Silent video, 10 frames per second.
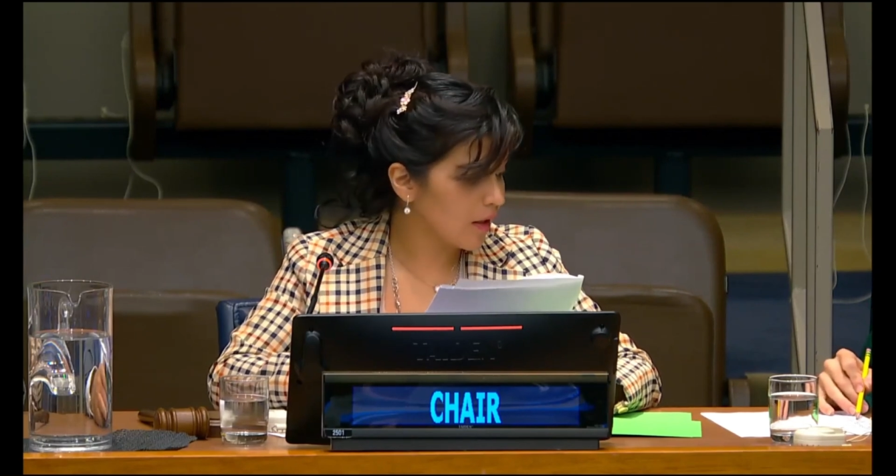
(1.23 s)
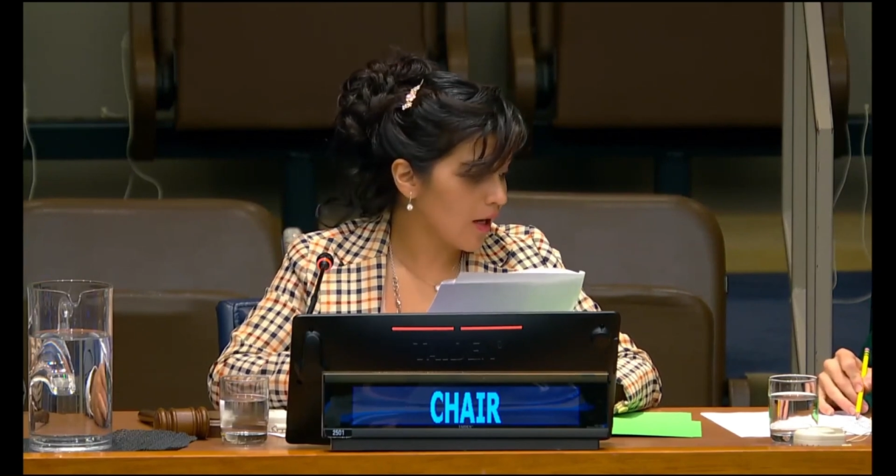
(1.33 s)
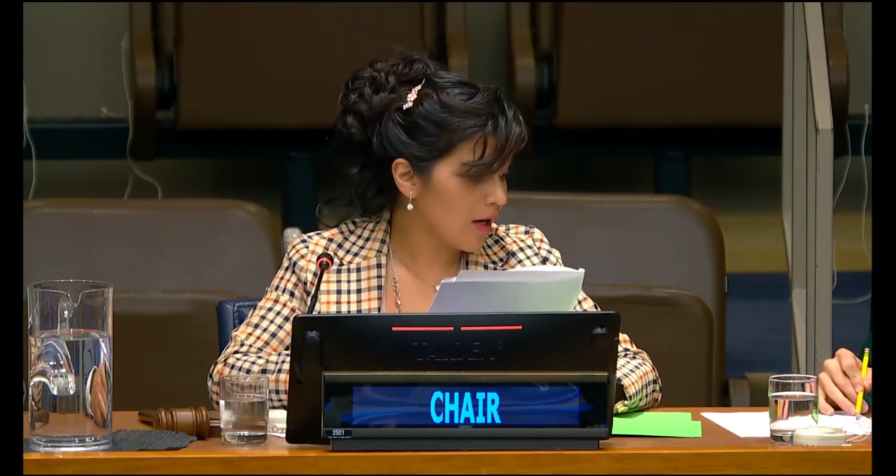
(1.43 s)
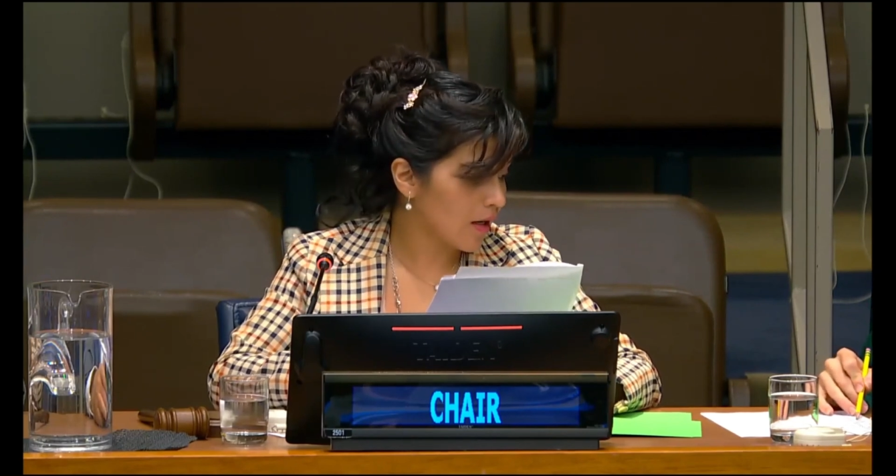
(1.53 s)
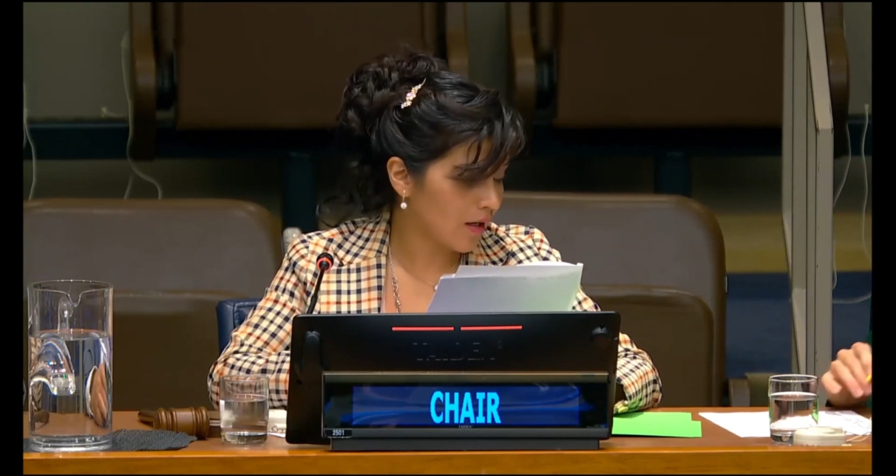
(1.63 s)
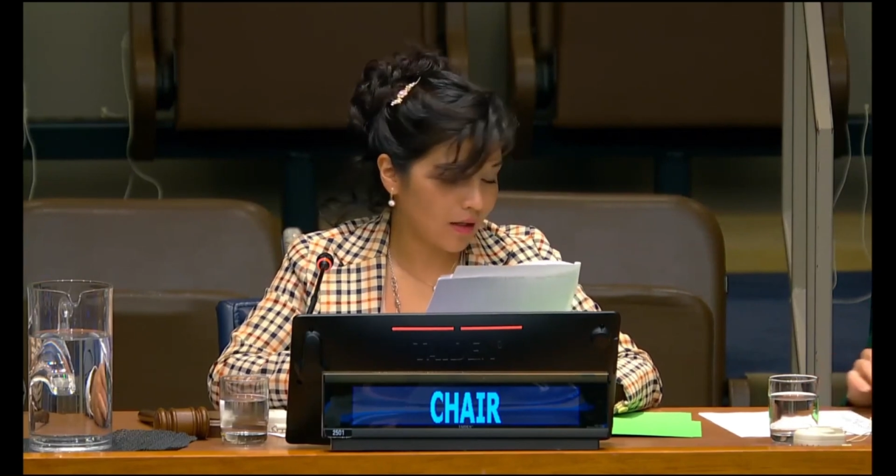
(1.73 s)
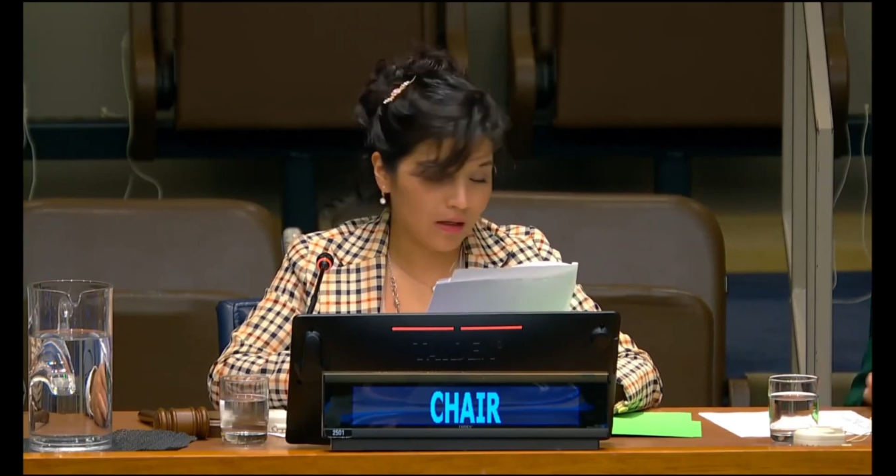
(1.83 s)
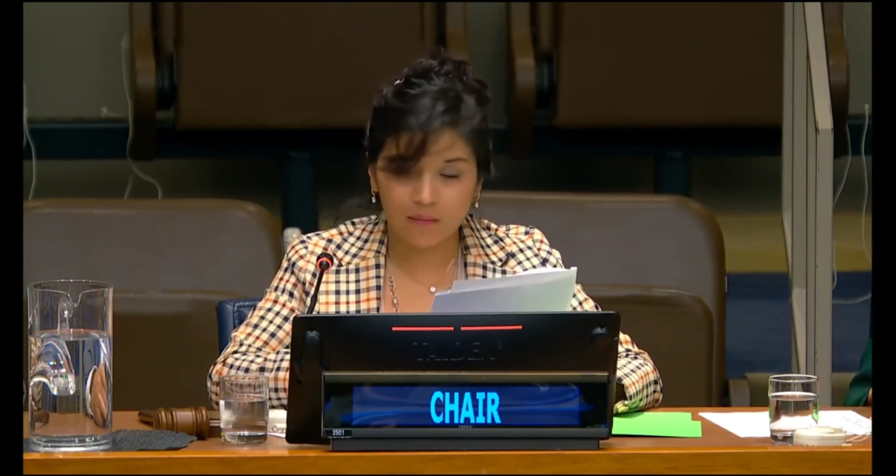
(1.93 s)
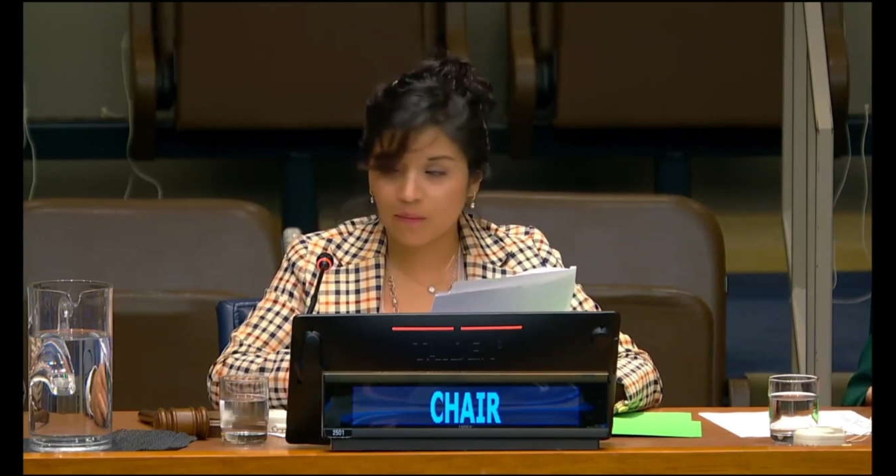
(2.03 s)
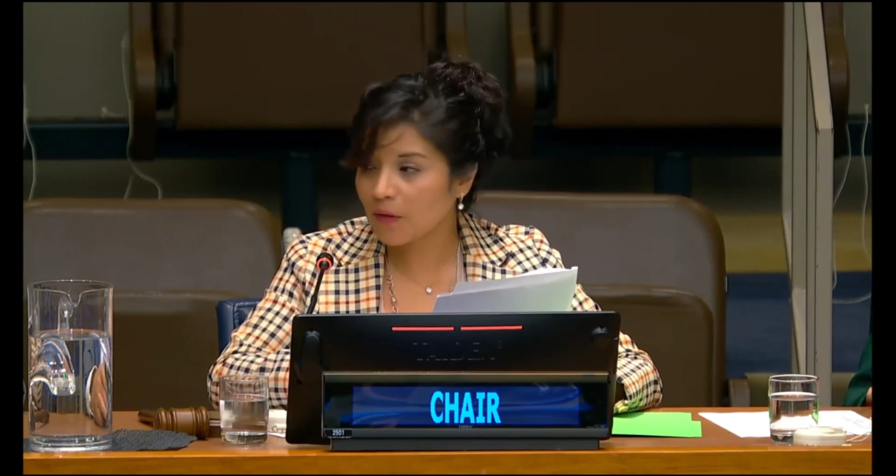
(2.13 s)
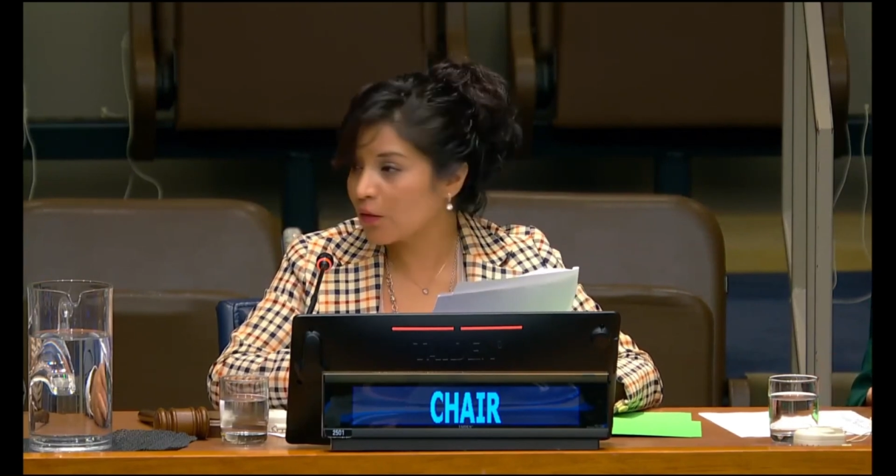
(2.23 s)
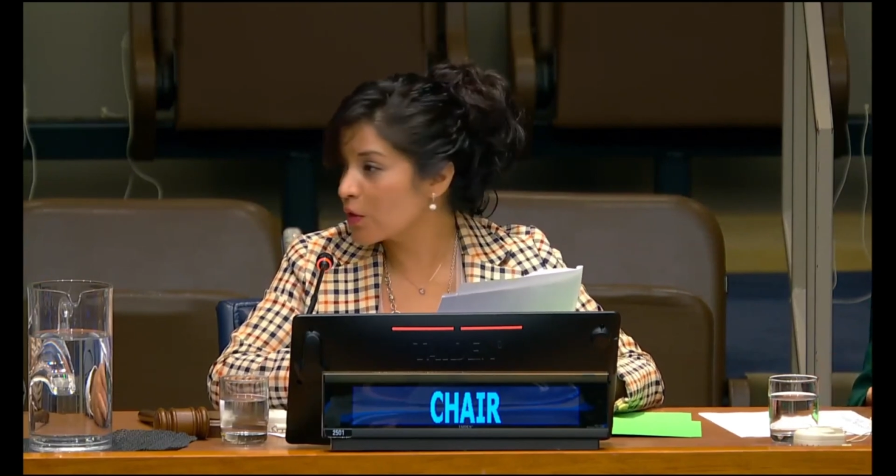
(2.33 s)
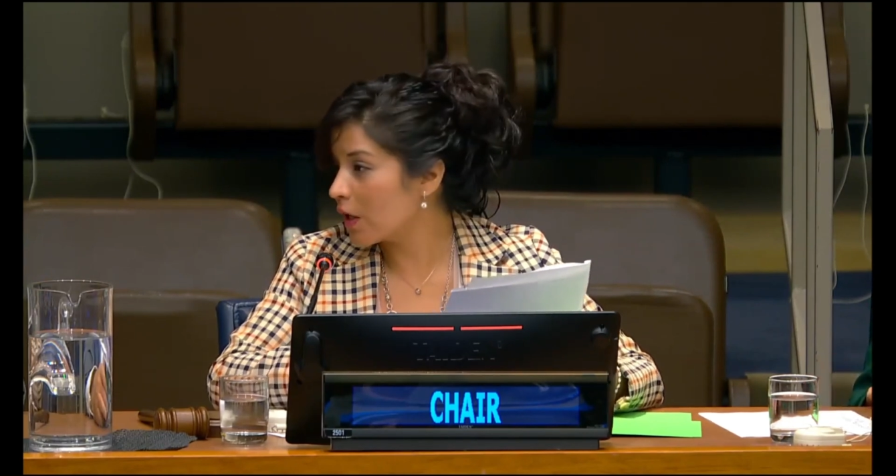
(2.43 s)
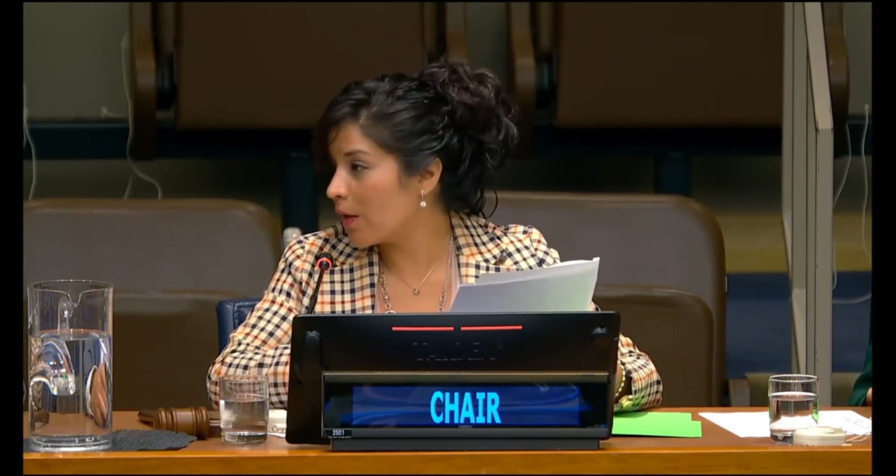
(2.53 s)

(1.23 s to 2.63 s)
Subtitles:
to the representative